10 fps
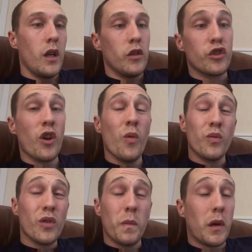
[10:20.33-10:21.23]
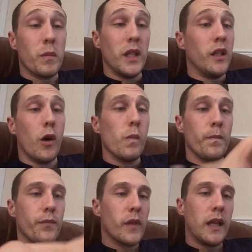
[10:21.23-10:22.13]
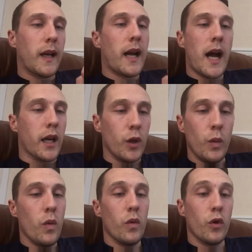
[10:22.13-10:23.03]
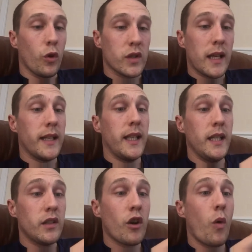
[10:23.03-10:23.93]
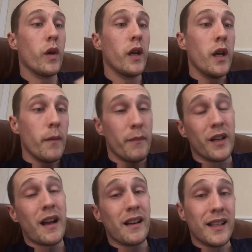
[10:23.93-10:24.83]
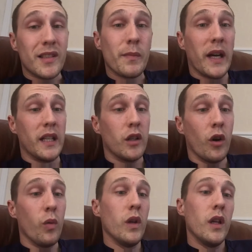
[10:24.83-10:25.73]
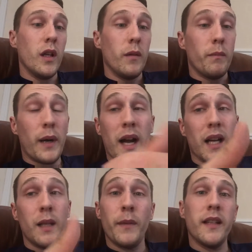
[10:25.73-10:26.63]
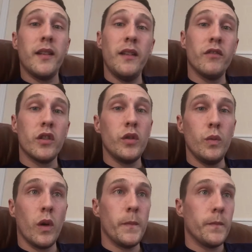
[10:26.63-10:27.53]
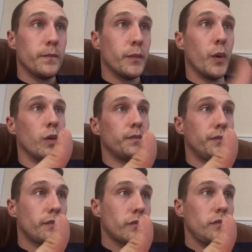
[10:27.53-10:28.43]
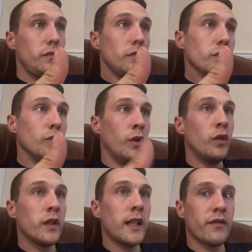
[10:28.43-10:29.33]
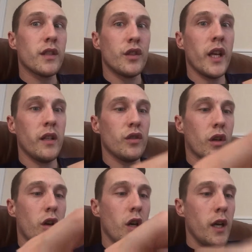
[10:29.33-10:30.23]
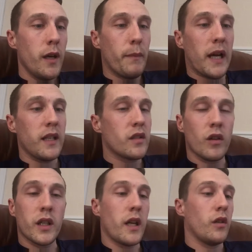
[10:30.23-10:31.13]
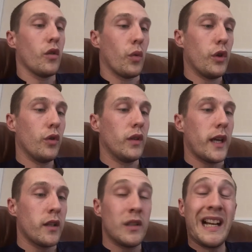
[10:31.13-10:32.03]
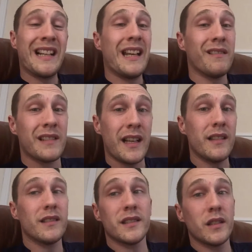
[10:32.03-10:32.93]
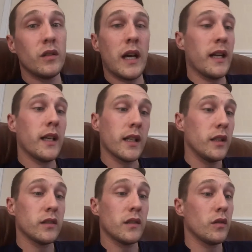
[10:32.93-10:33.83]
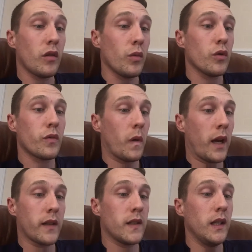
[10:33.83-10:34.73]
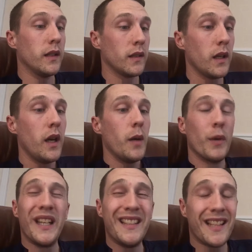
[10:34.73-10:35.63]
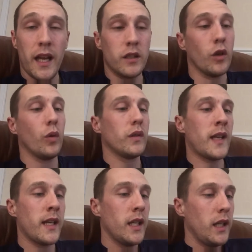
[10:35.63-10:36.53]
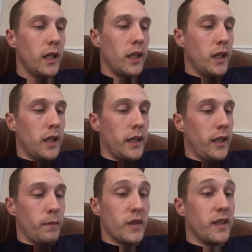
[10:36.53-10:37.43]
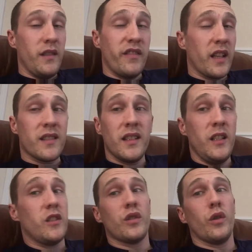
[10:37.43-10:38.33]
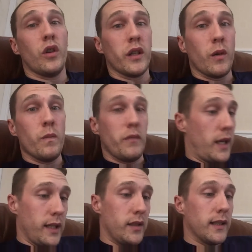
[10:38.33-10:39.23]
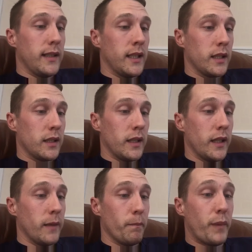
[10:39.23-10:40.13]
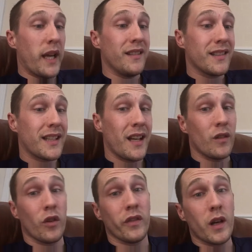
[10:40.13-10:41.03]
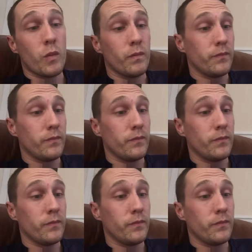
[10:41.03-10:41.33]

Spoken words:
Stones will probably go. Lukaku looks like he's going. Morales might go. Barkley might even do one, but we're going to have to change a lot. Barry's not getting no younger. Jagielka, still, I reckon he'll still do us for next season, but he's getting older. The defence needs sorting out majorly. Baines is getting on now.